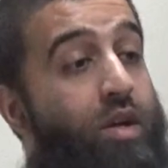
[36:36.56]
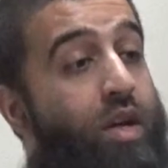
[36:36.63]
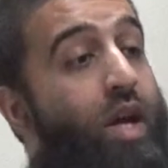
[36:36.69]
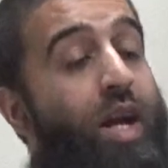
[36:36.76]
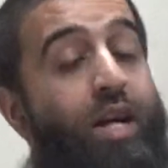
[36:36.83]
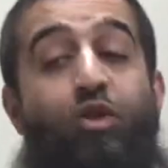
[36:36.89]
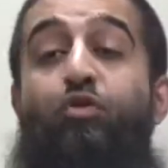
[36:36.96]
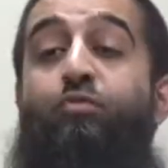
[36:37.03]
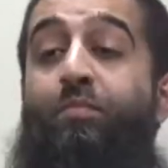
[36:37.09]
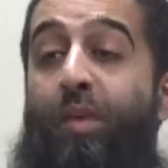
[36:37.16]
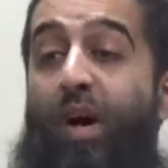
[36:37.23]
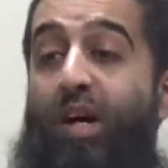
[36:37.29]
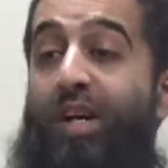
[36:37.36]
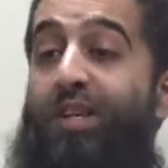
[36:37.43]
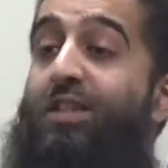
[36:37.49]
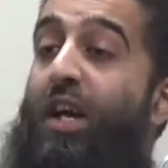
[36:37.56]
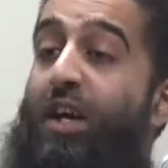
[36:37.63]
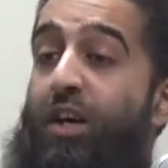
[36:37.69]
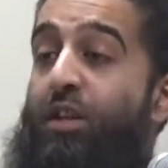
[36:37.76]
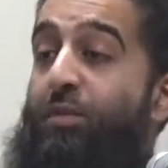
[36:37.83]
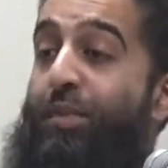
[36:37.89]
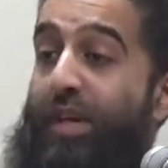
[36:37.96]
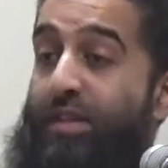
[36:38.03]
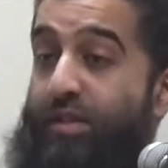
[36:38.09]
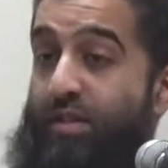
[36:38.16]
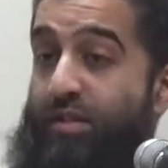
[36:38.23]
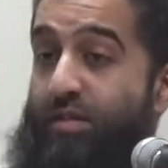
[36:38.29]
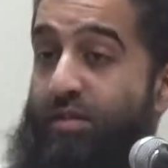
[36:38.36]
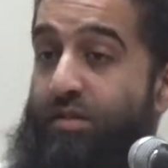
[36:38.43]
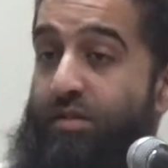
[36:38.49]
Yeah, like supermarkets, like other
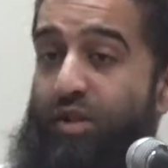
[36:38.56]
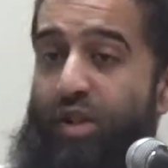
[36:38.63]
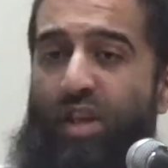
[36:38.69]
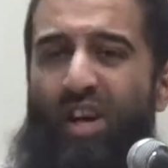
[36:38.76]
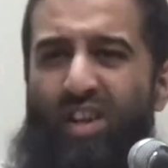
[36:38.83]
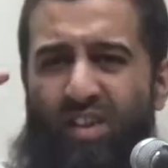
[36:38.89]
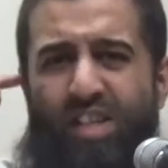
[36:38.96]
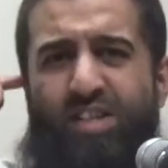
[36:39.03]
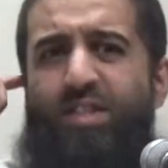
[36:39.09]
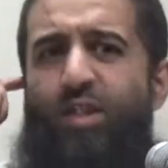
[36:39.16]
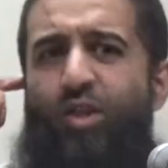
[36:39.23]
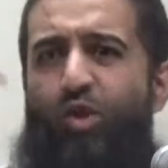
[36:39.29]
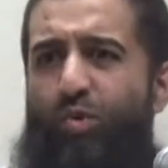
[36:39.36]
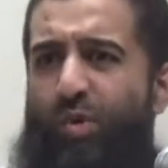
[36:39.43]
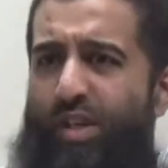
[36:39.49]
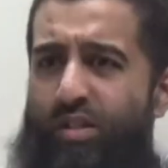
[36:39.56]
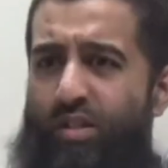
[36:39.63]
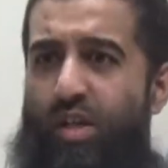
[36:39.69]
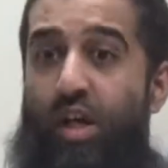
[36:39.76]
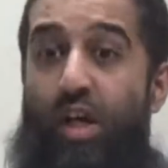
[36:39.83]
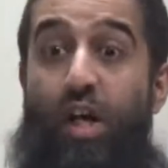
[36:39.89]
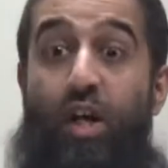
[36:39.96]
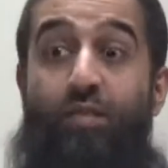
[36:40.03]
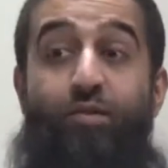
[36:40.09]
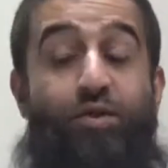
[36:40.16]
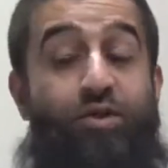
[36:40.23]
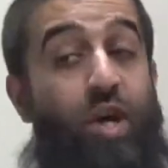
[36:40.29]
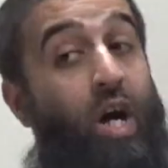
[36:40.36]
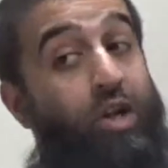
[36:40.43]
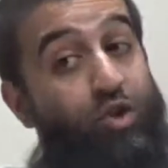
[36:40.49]
places. So you're not listening to it. If you
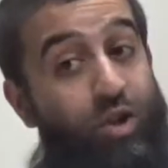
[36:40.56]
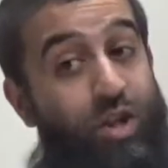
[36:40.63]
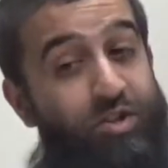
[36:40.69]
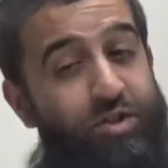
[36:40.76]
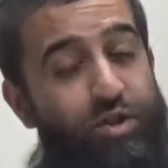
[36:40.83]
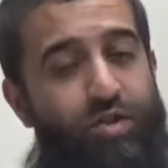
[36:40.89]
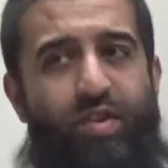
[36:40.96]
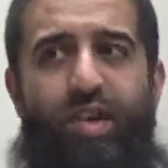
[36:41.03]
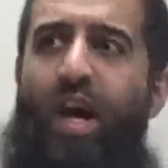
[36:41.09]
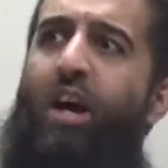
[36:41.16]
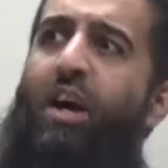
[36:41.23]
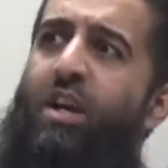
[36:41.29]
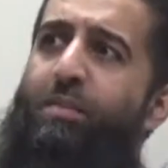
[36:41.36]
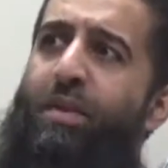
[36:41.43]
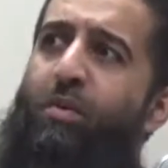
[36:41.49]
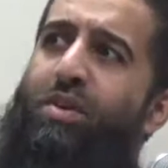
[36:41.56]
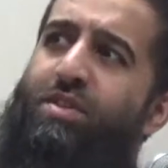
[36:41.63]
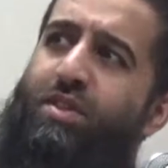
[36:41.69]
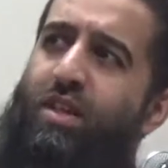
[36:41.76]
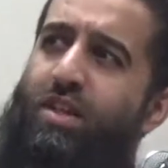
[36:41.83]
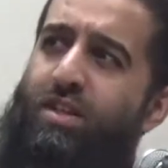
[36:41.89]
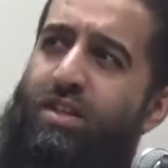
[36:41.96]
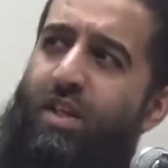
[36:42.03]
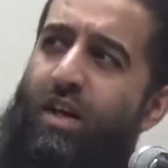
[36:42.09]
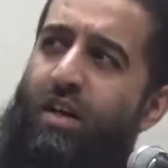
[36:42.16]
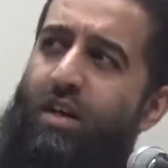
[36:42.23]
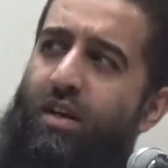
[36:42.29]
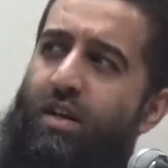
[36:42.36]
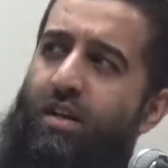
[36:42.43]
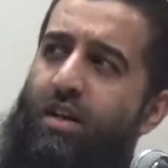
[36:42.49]
start to listen, you think, hang on a minute, what sound is that?
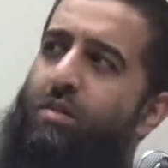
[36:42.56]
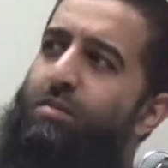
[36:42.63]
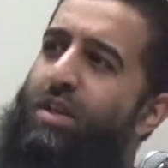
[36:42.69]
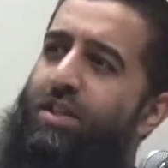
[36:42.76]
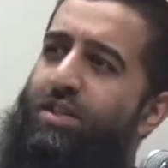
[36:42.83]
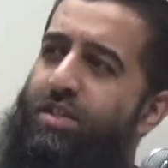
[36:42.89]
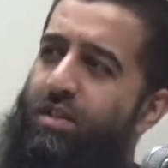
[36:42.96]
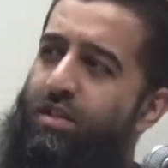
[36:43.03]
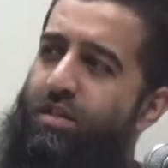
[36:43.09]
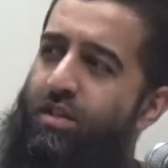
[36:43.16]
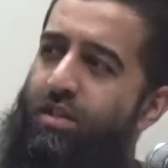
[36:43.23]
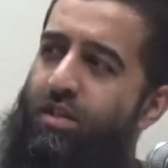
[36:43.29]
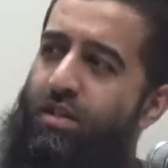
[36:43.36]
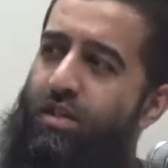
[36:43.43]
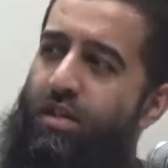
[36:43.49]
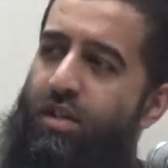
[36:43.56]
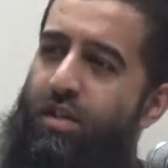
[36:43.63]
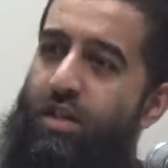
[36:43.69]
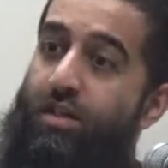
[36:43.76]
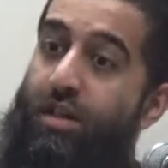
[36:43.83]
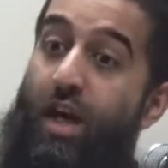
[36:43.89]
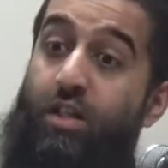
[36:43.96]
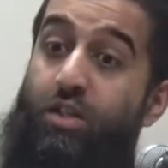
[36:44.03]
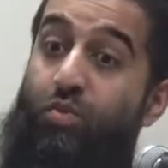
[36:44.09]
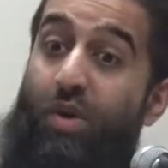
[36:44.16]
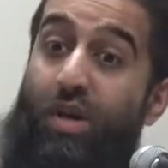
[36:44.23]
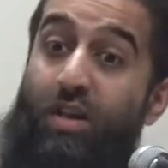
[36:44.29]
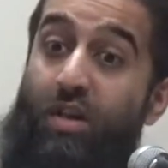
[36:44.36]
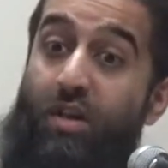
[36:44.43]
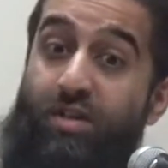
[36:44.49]
Let me listen. That's
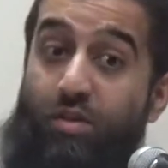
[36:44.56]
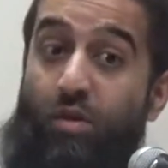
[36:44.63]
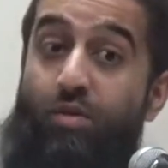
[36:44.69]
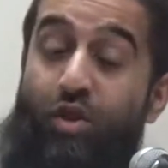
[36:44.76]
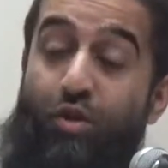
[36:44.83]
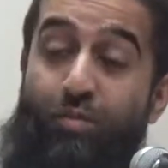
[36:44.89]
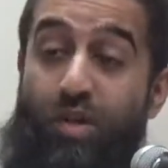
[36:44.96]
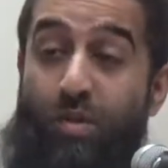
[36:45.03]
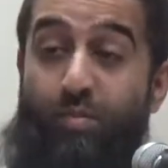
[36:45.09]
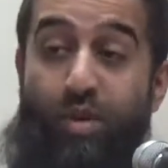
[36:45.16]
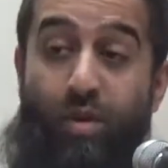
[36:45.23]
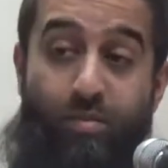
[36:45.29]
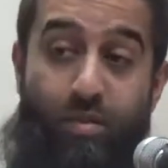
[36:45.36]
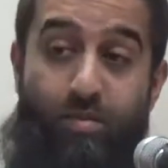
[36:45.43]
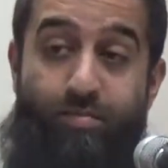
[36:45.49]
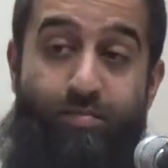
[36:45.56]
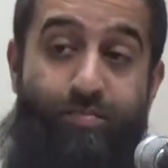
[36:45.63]
when it's going to be a problem.